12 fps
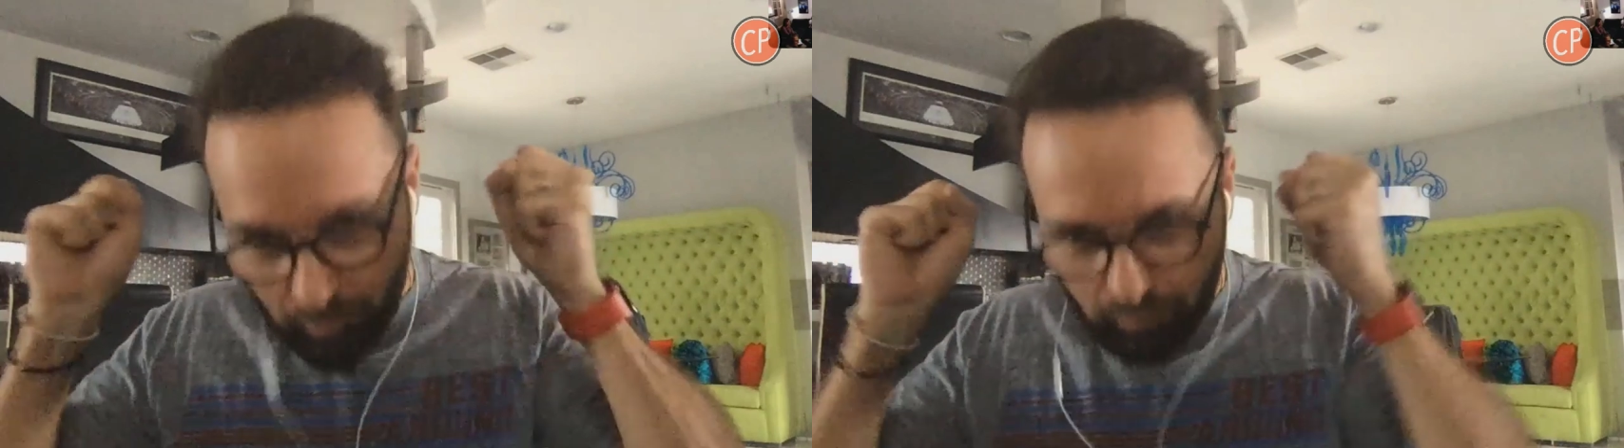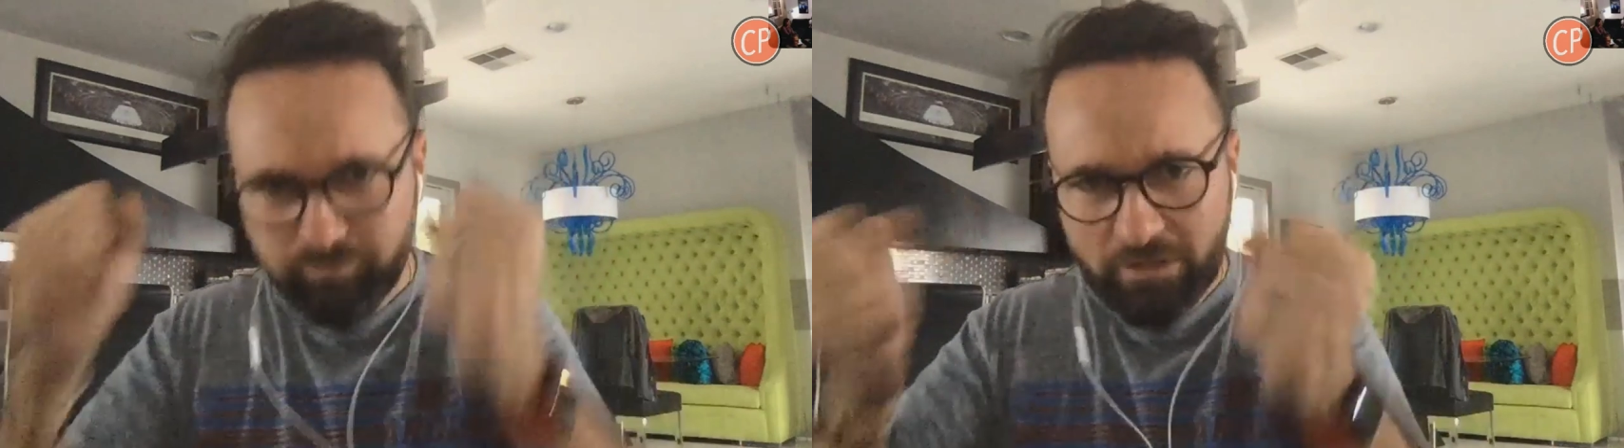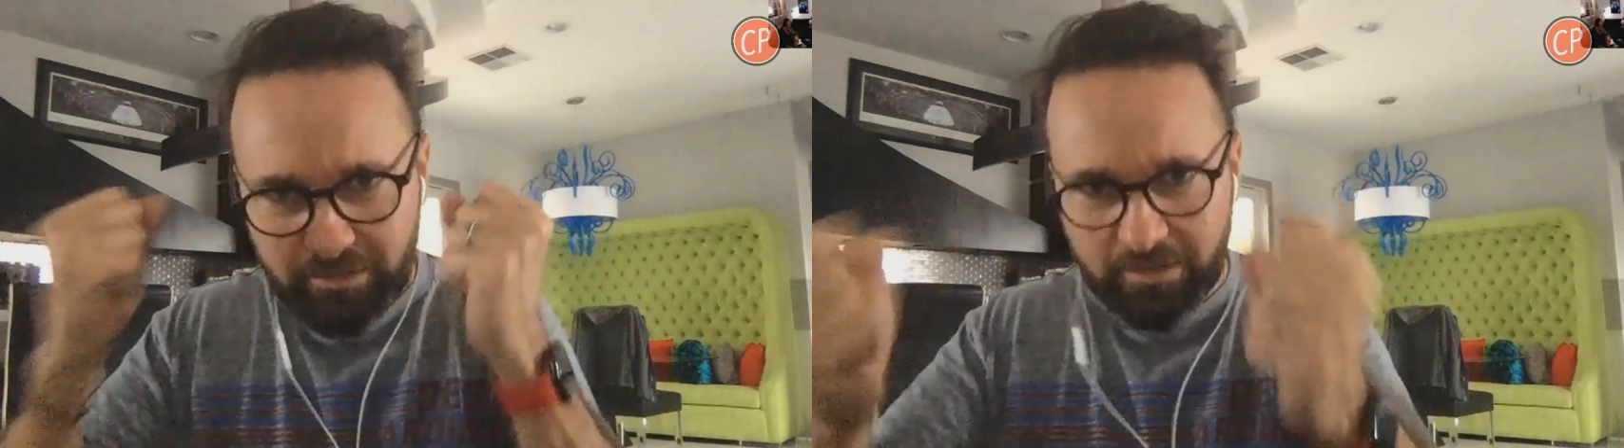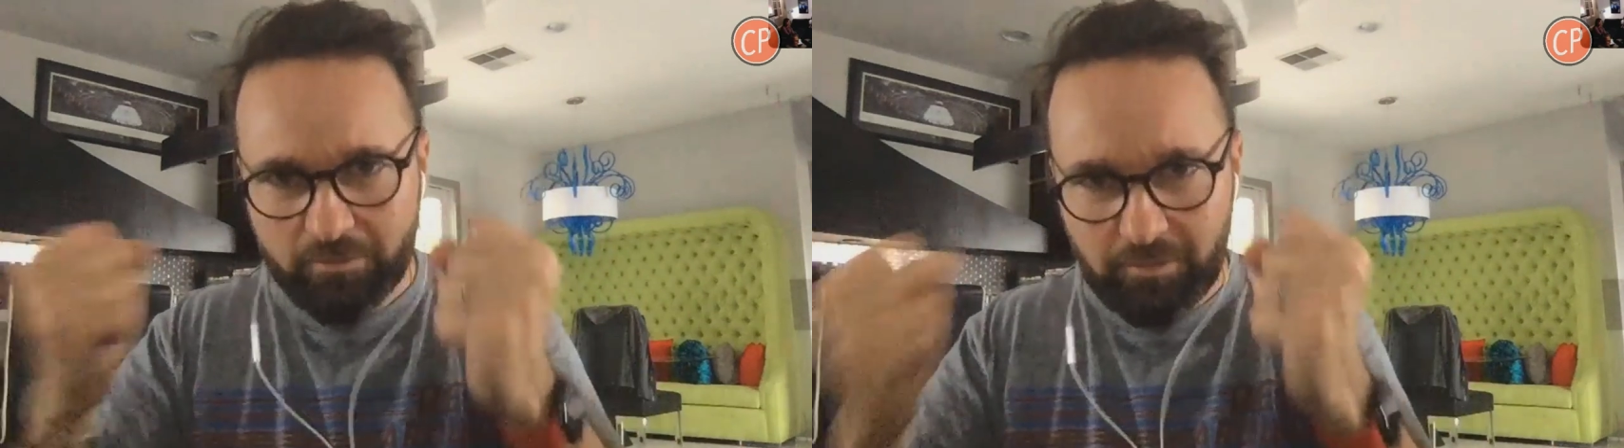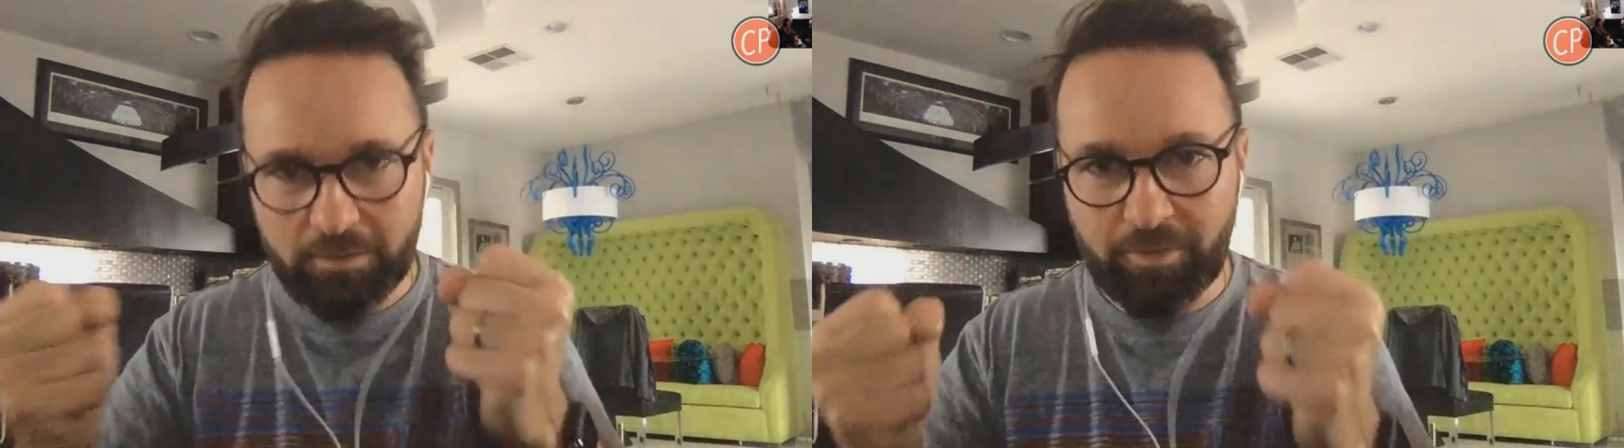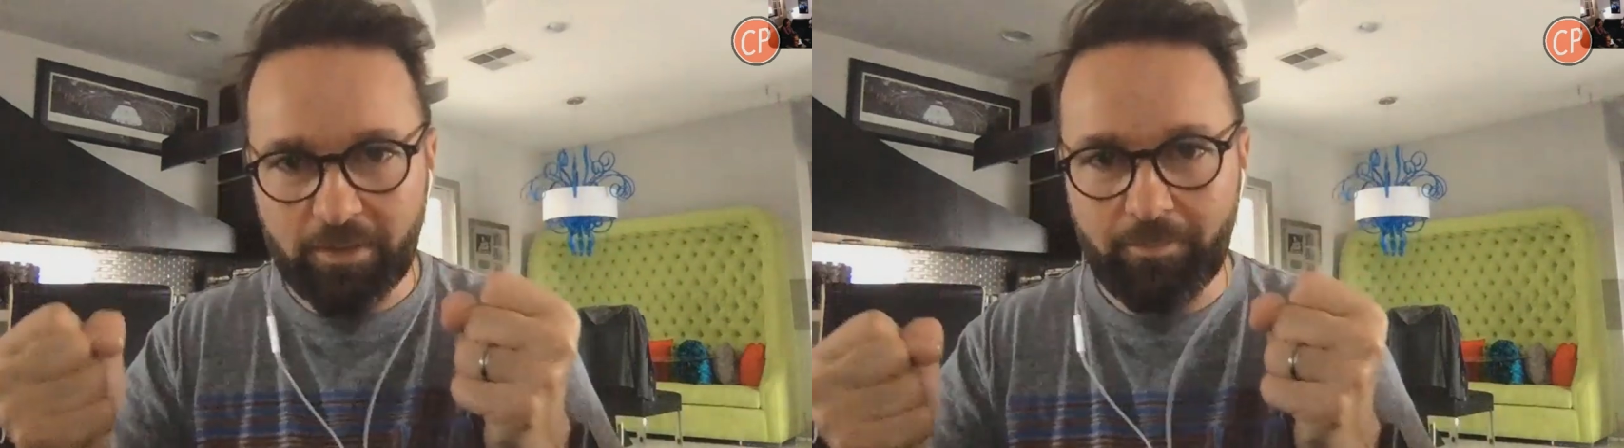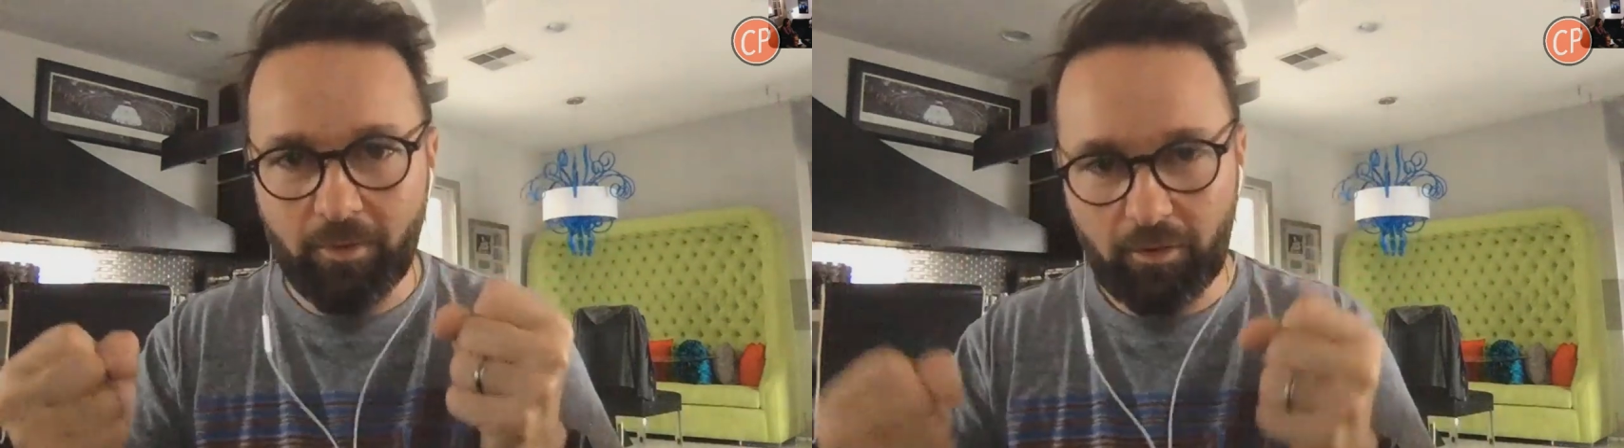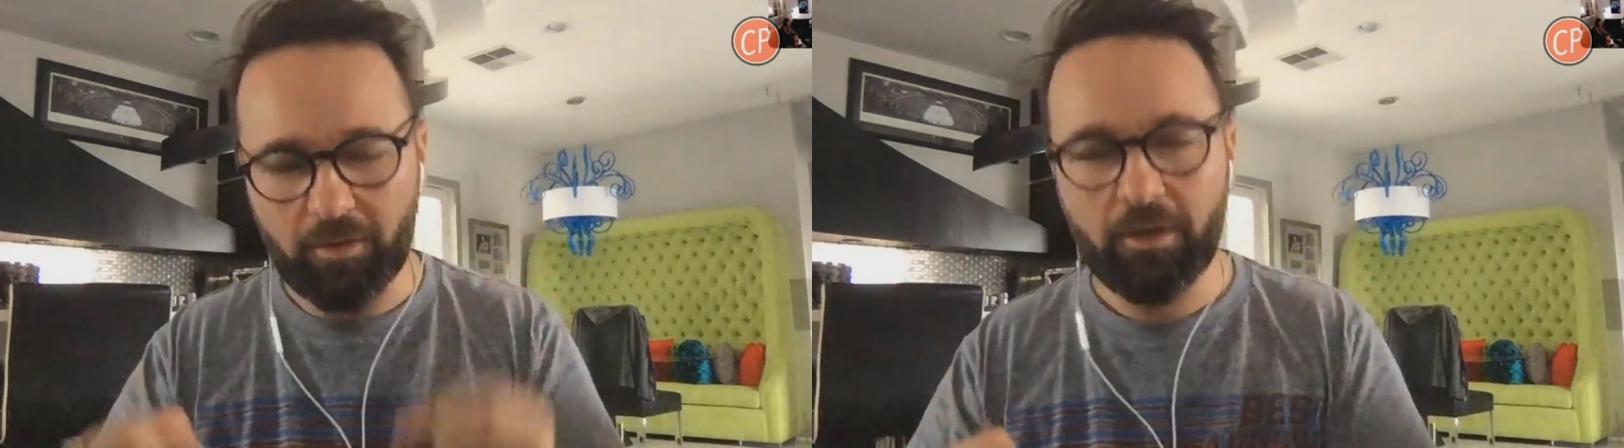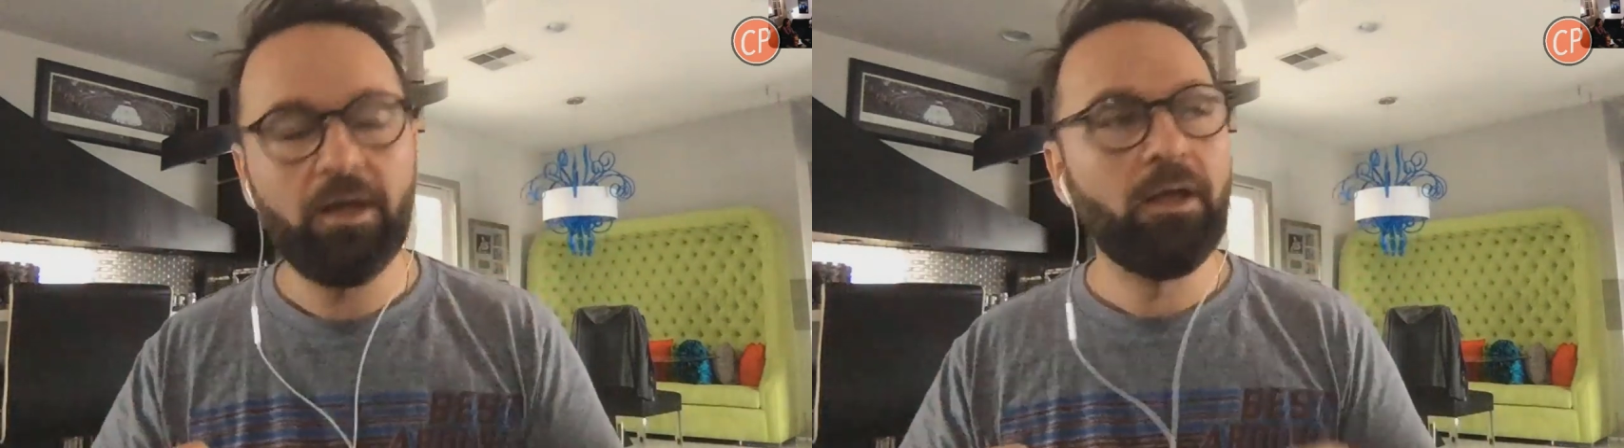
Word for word: really, really play poker.